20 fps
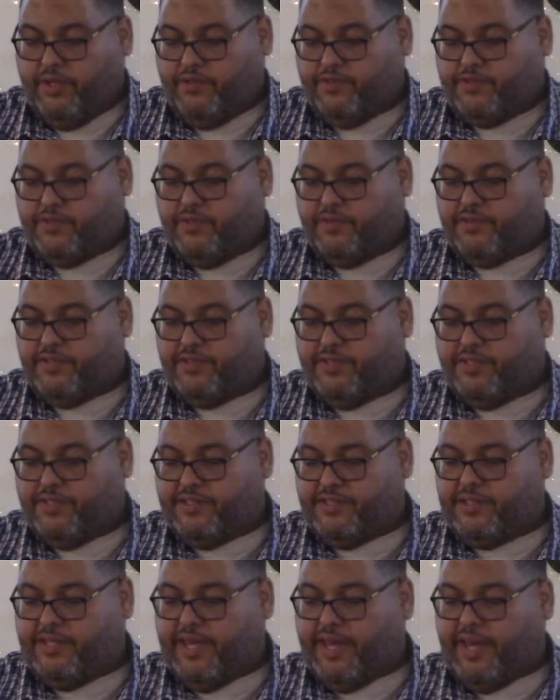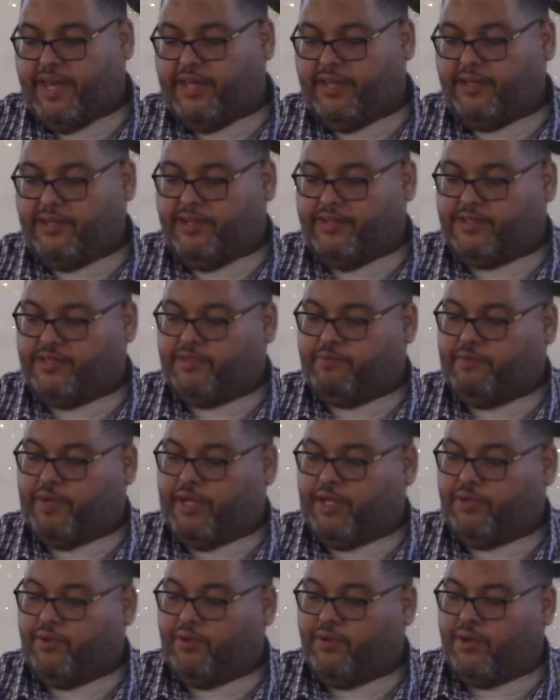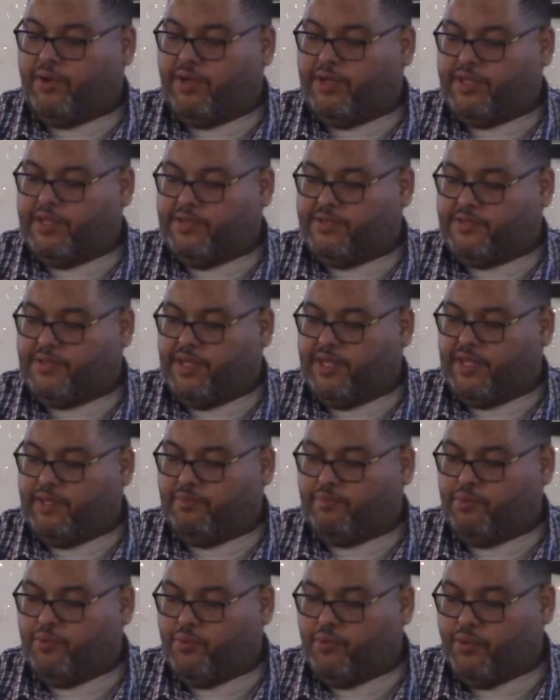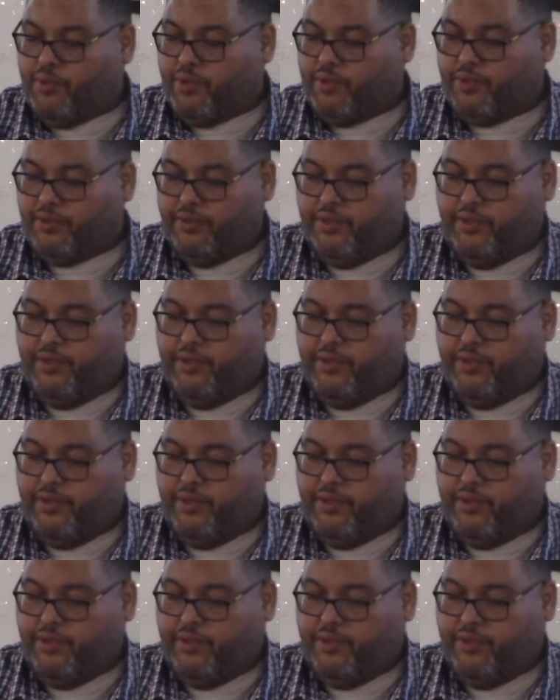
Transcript: So to this day, it's the minorities and the poor